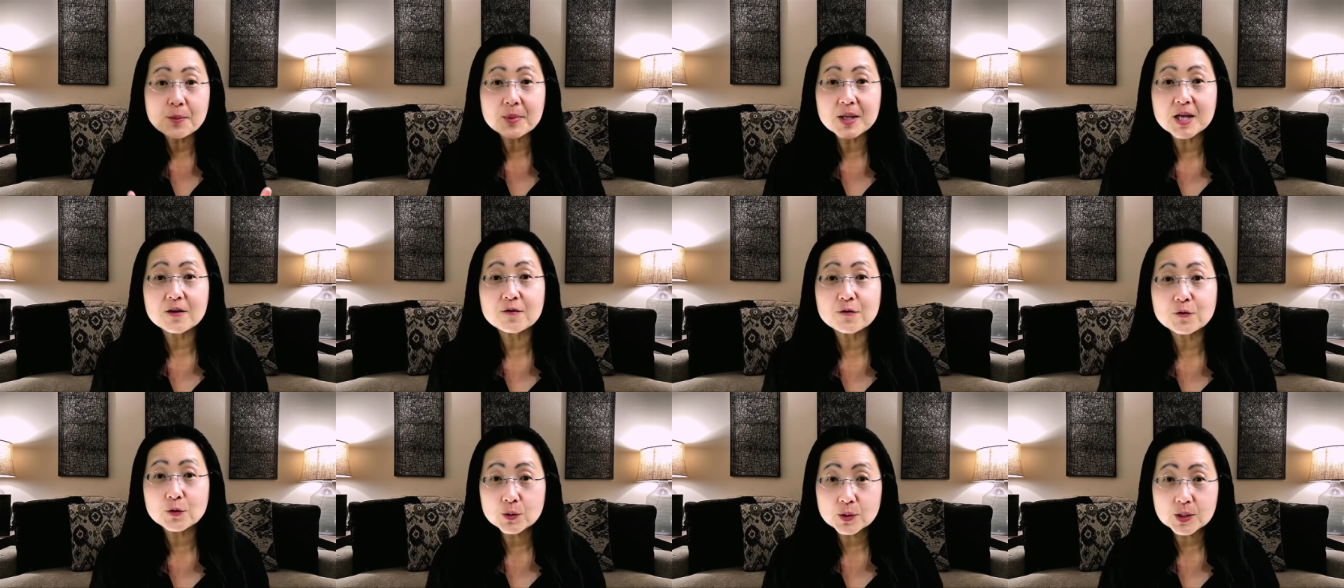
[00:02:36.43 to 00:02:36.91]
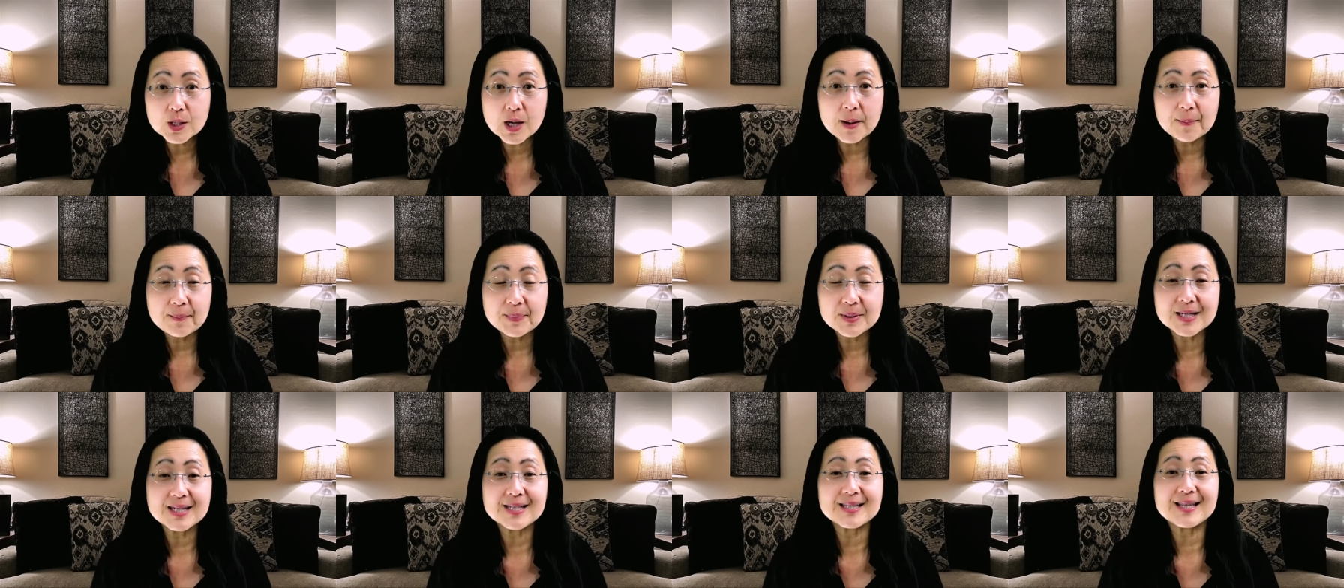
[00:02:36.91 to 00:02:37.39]
me a food
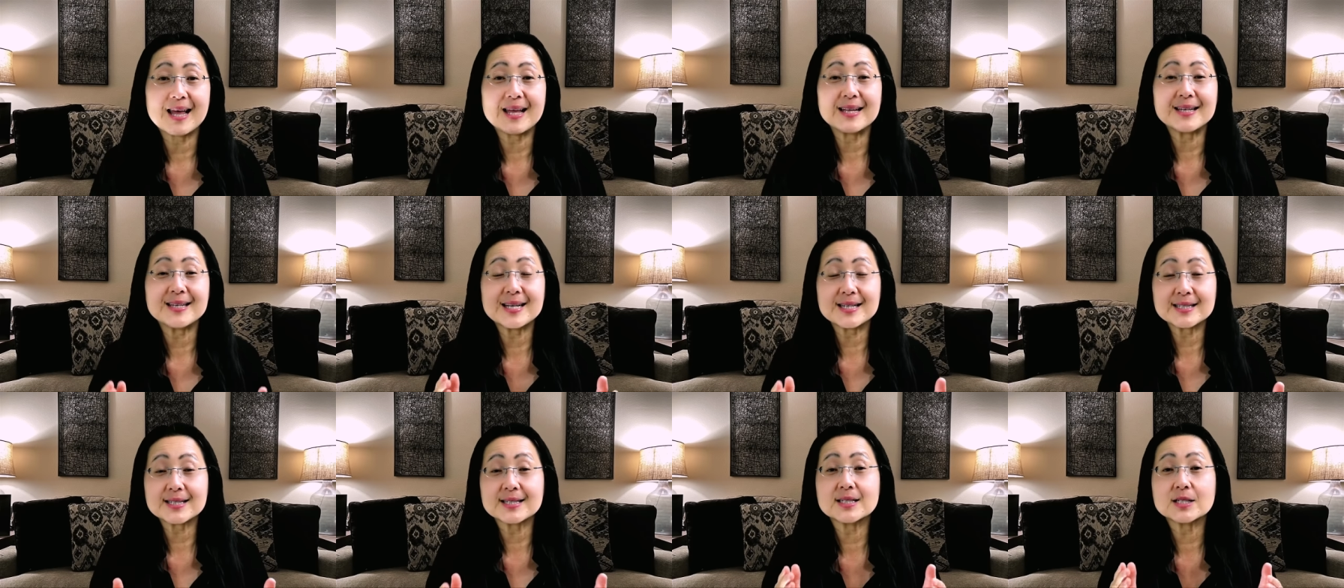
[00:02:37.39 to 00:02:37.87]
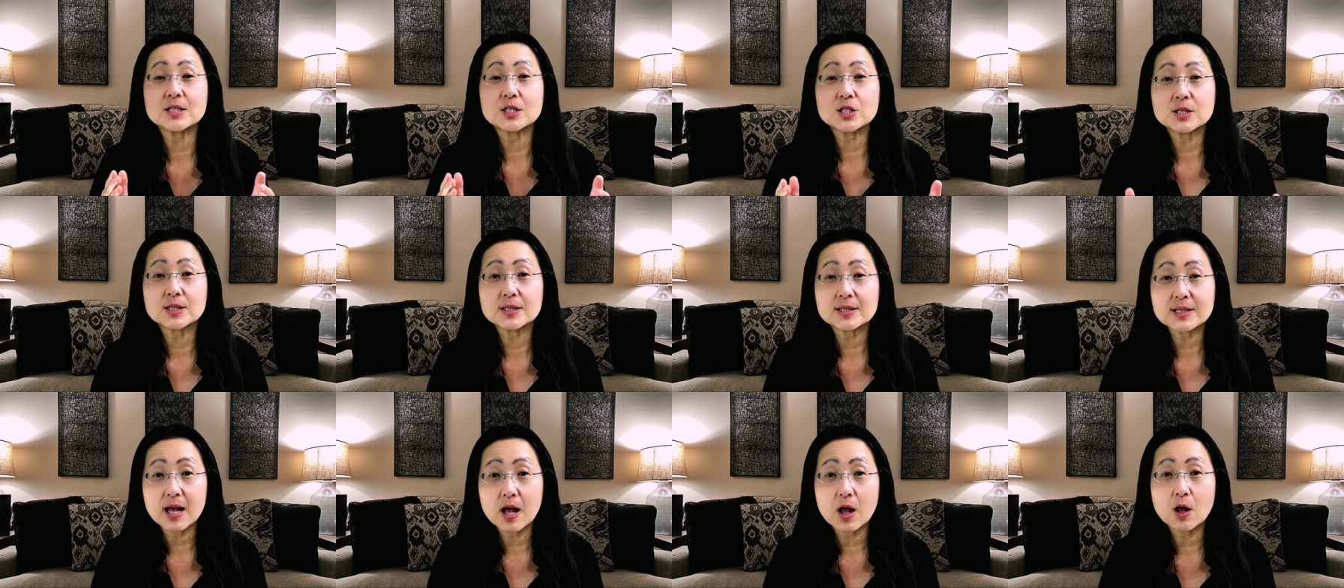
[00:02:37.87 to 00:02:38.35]
company that doesn't
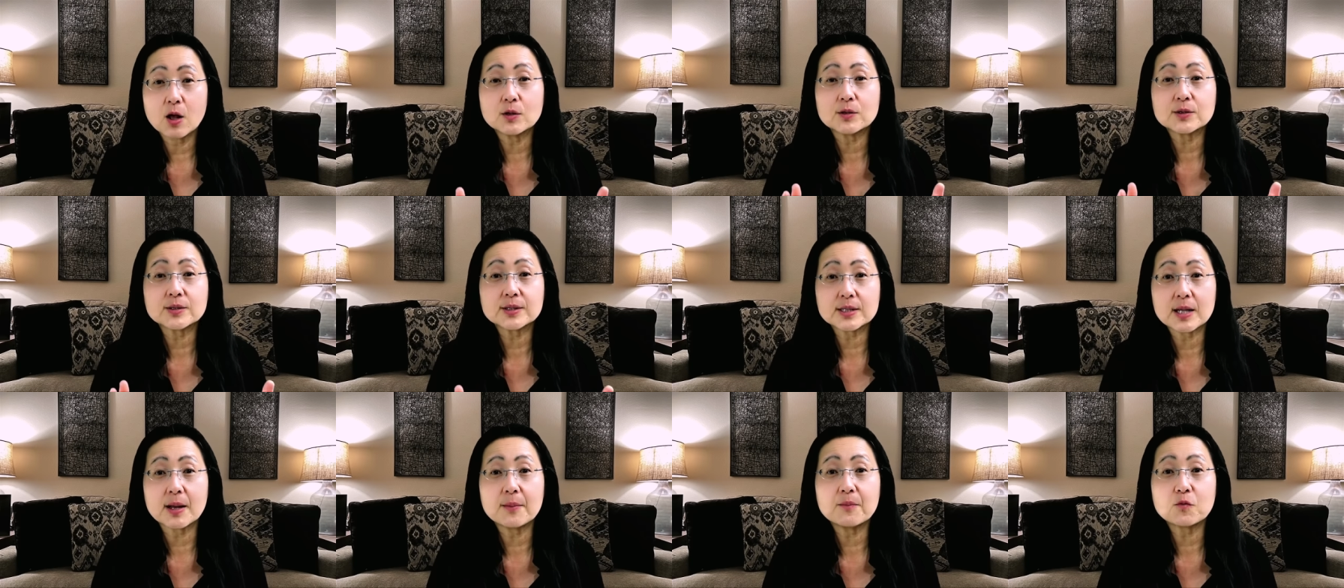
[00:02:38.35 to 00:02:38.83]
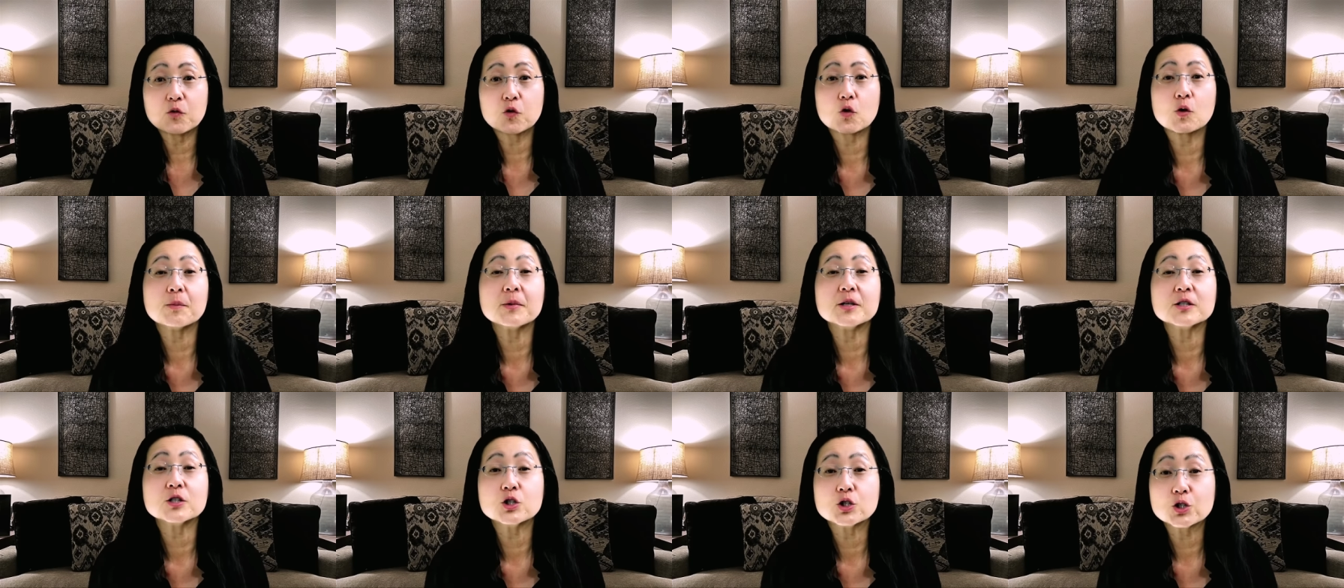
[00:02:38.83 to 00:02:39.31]
sell some form
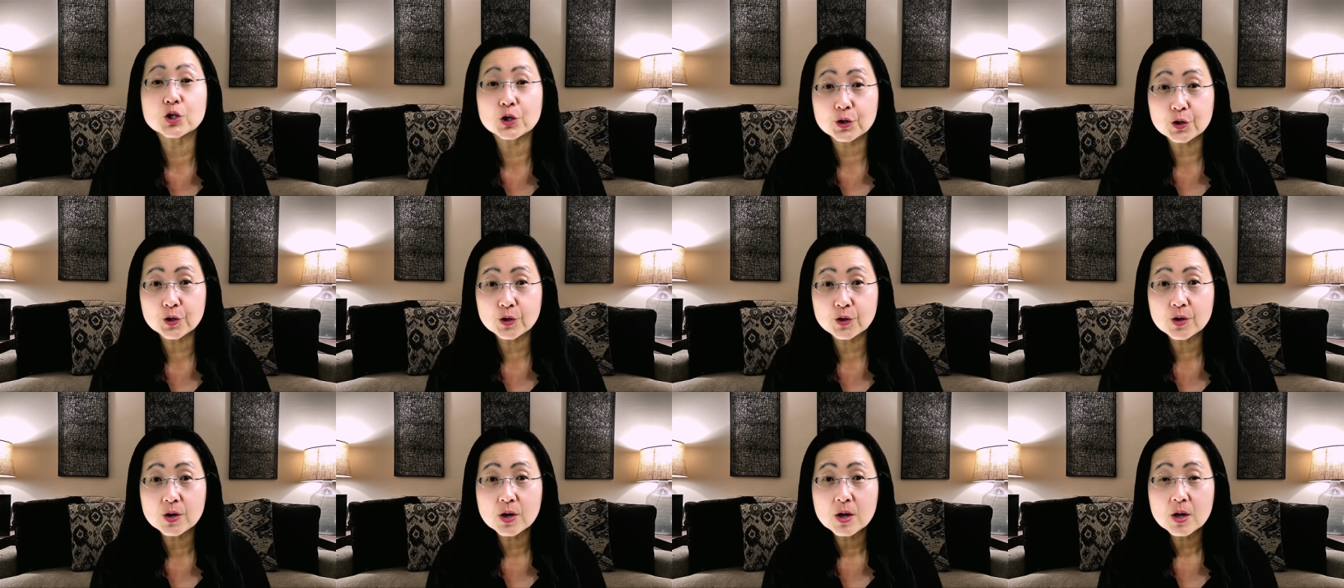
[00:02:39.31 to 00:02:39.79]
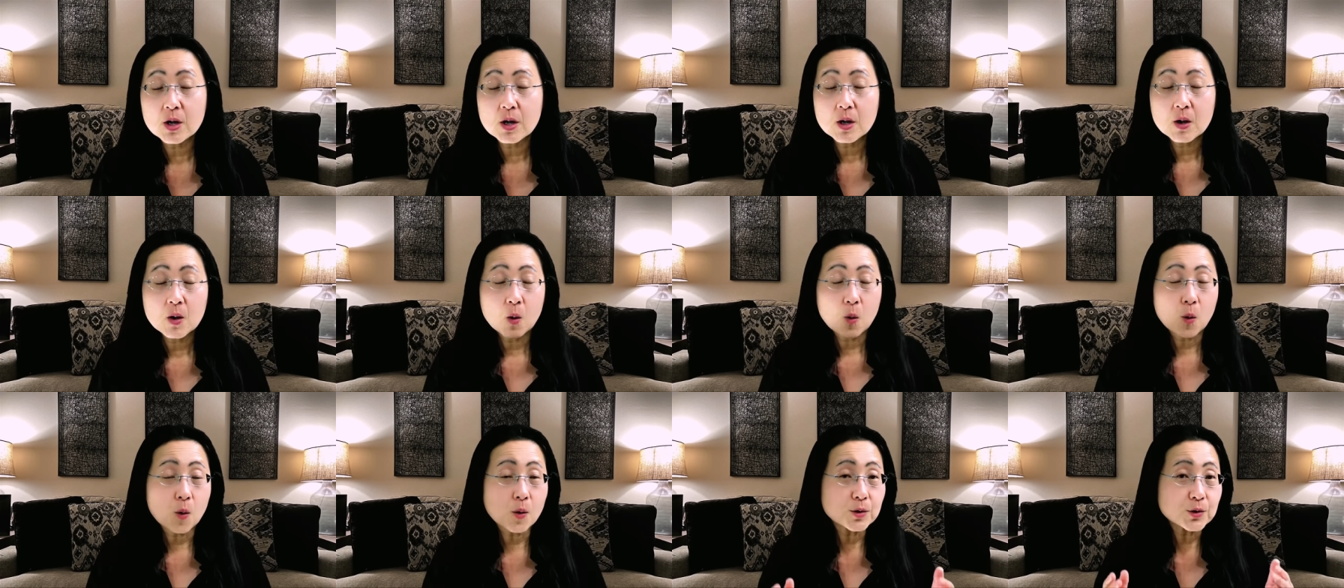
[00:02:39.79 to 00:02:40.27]
of sugar
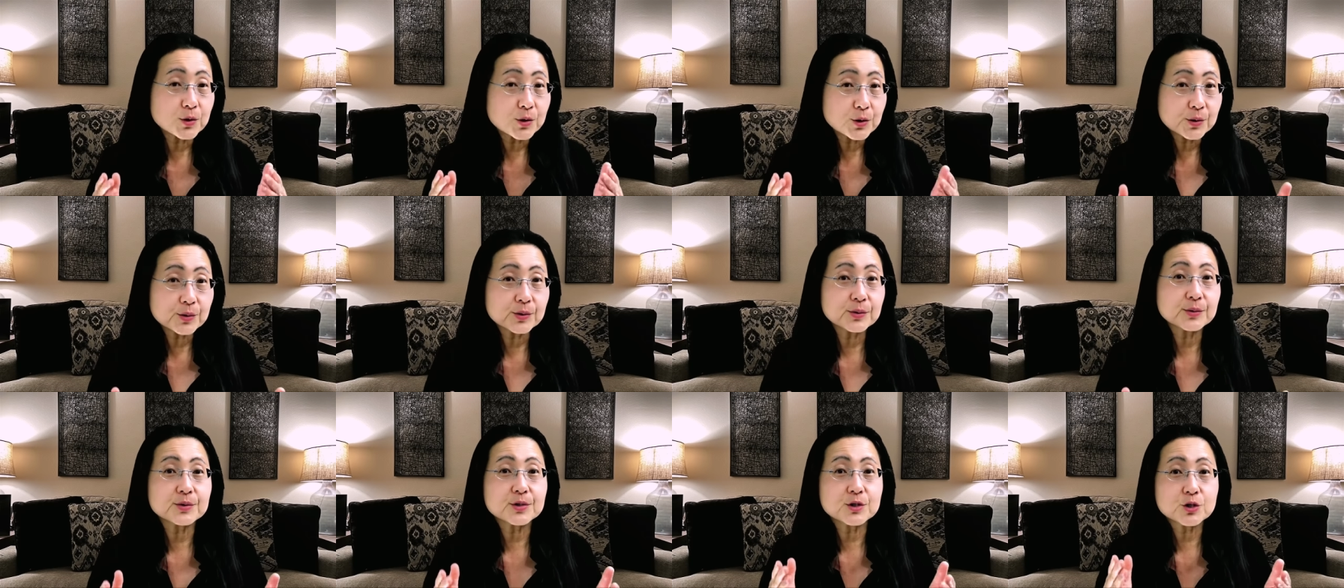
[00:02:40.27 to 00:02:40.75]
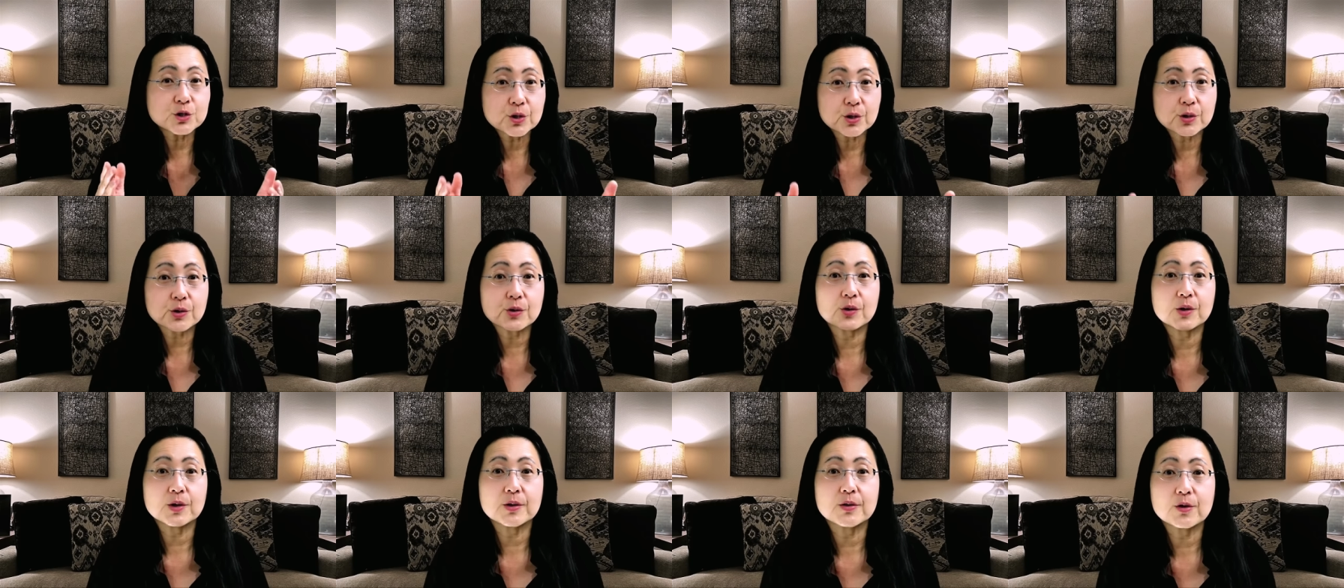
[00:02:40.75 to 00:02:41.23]
or use
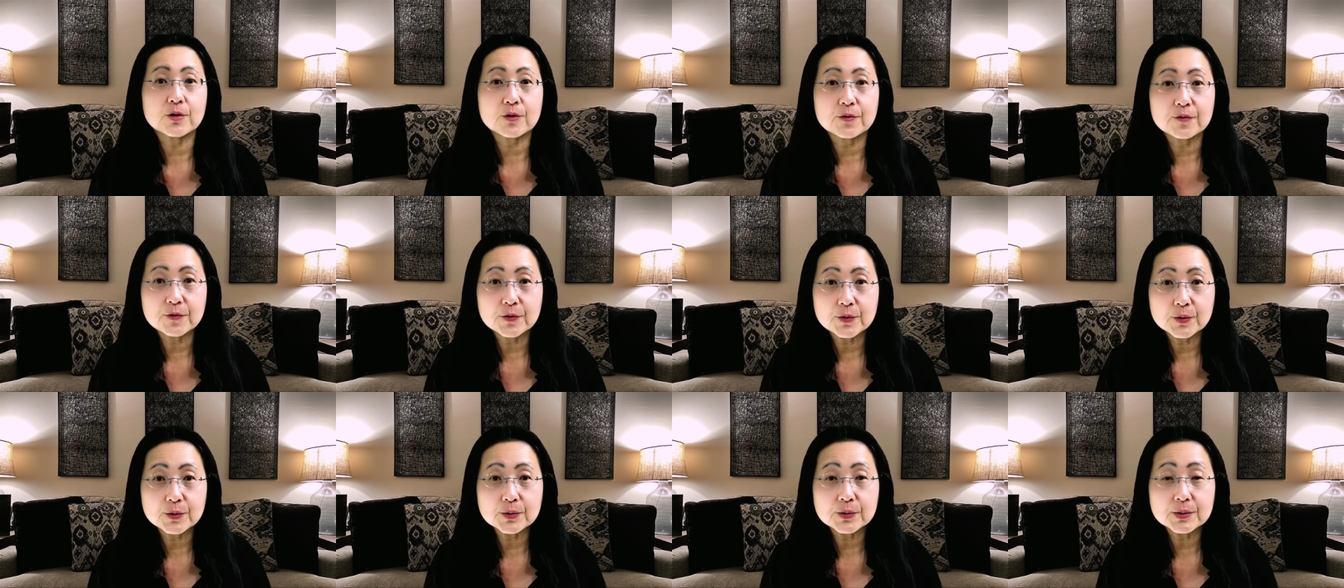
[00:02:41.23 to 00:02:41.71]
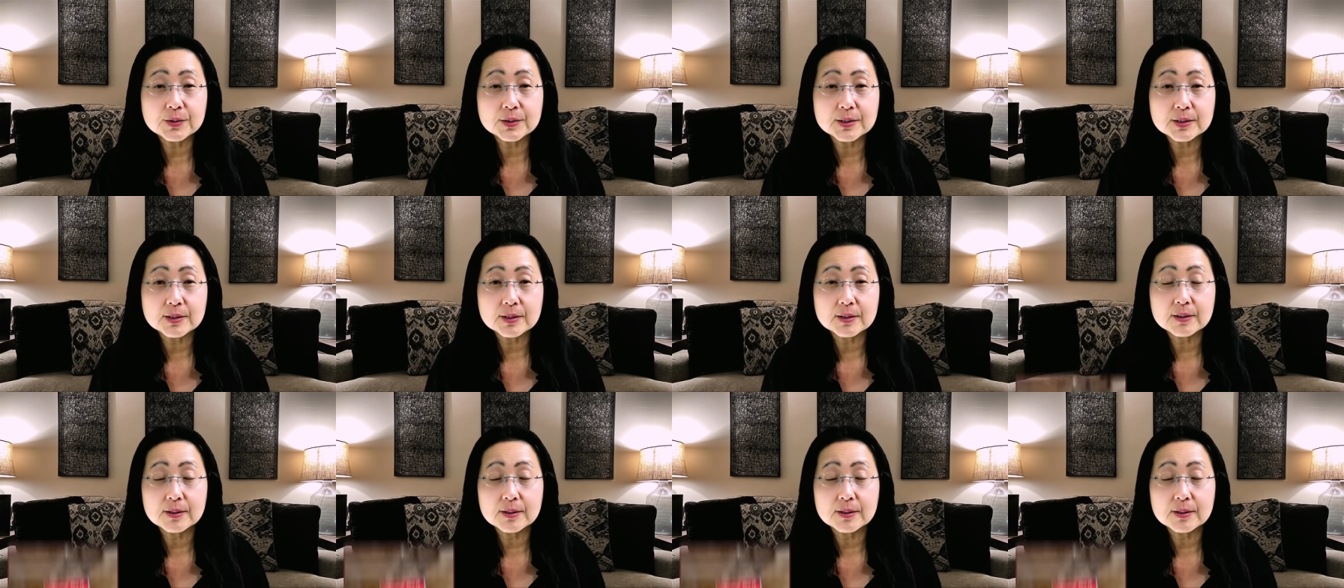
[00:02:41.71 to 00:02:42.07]
sugar in their foods,